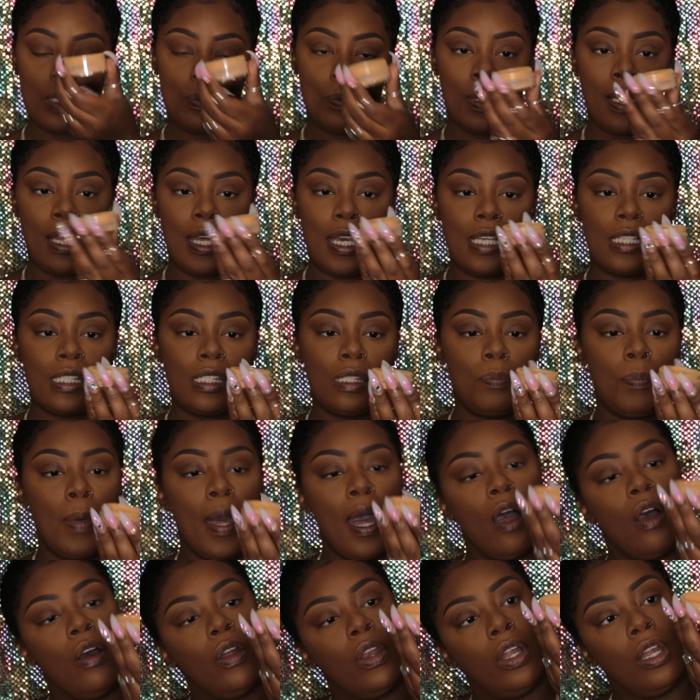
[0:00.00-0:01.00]
Place
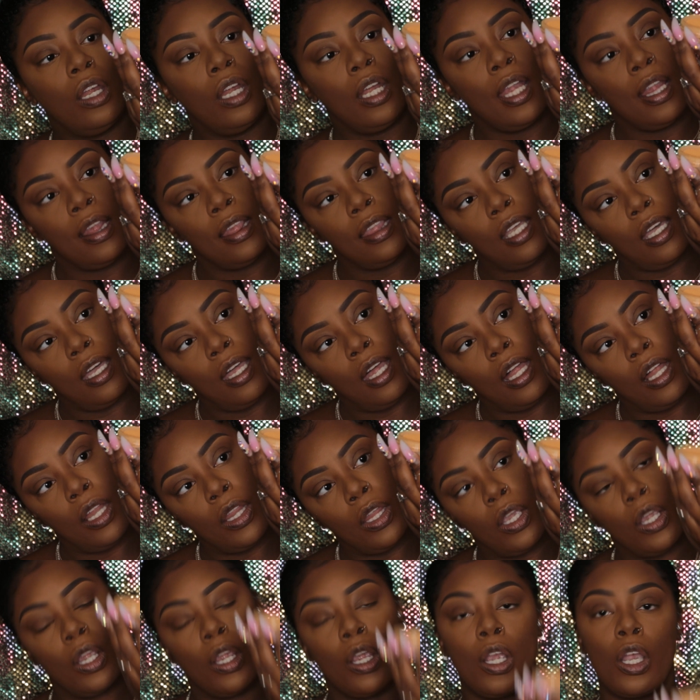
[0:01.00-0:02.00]
powder in the
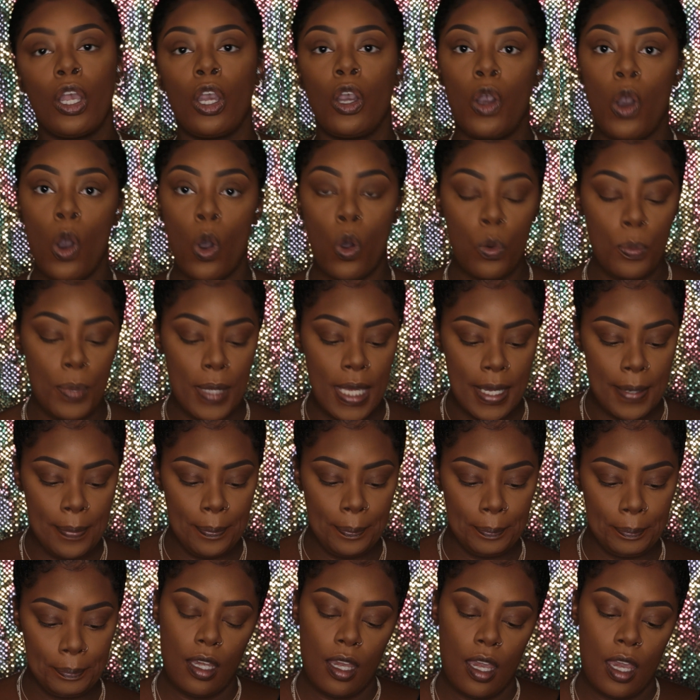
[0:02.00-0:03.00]
color Gobi,
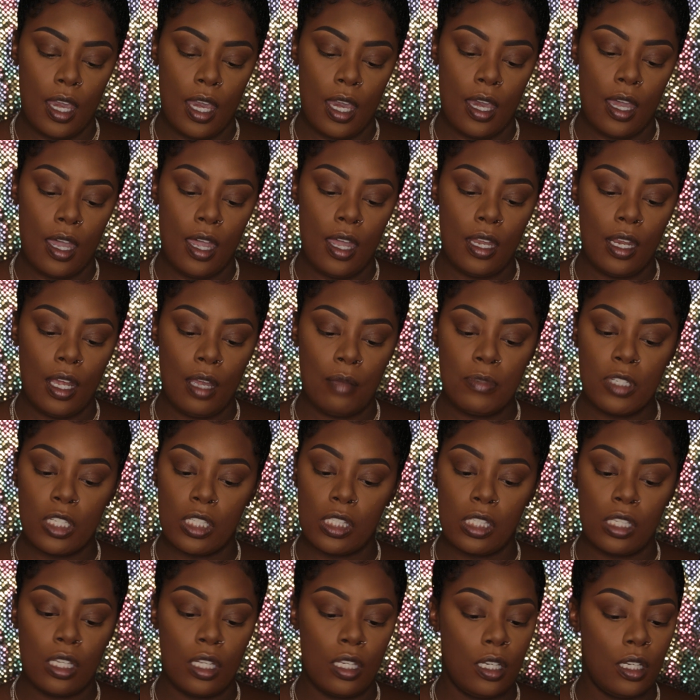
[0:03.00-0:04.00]
and I'm
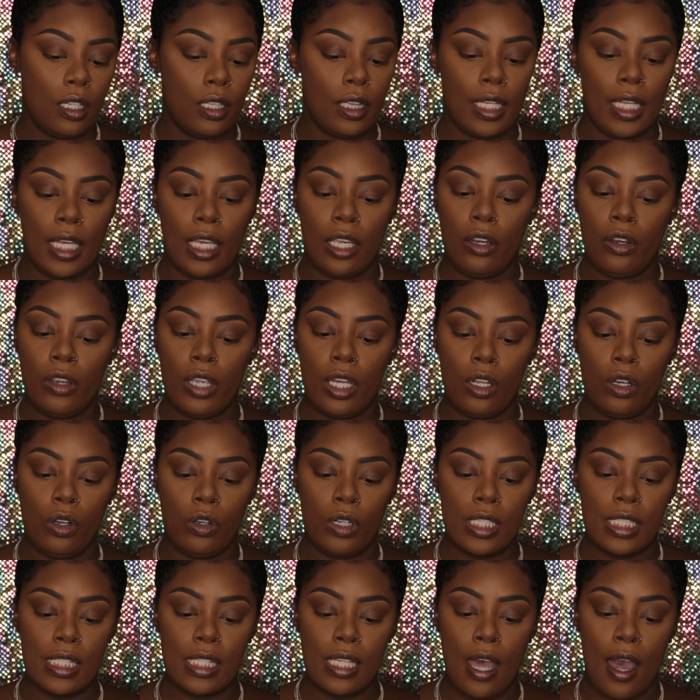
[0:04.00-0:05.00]
just going to layer it
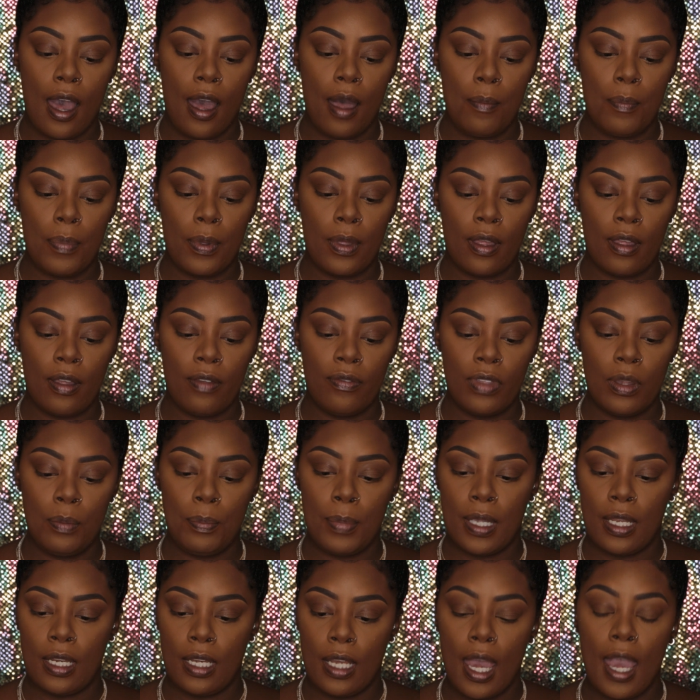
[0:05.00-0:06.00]
on top of the
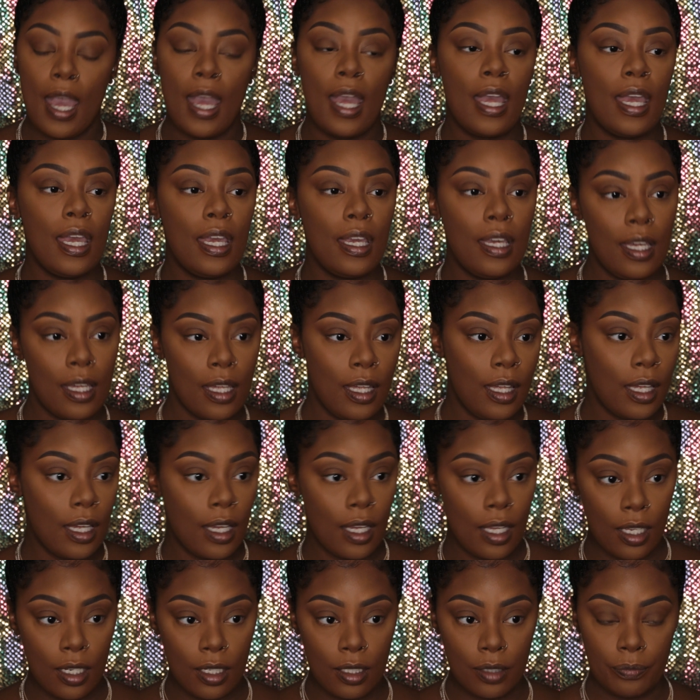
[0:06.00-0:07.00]
Ben Nye,
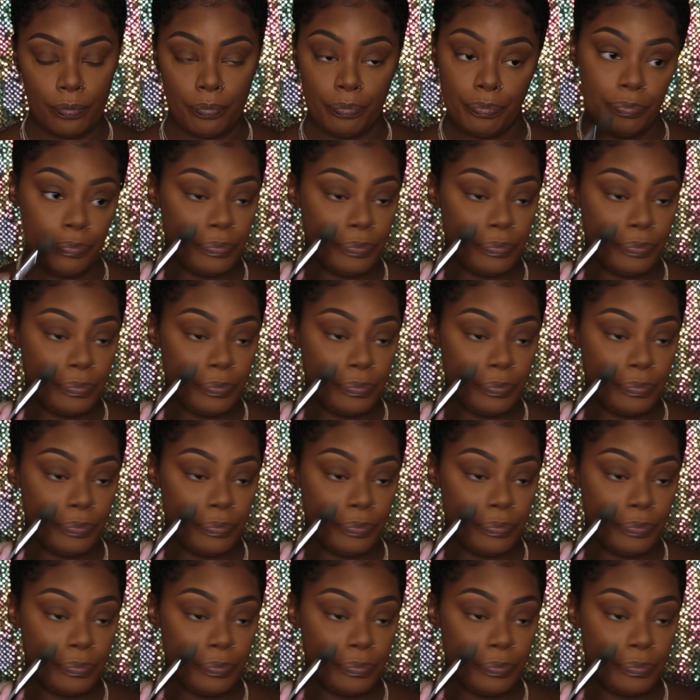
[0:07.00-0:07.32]
and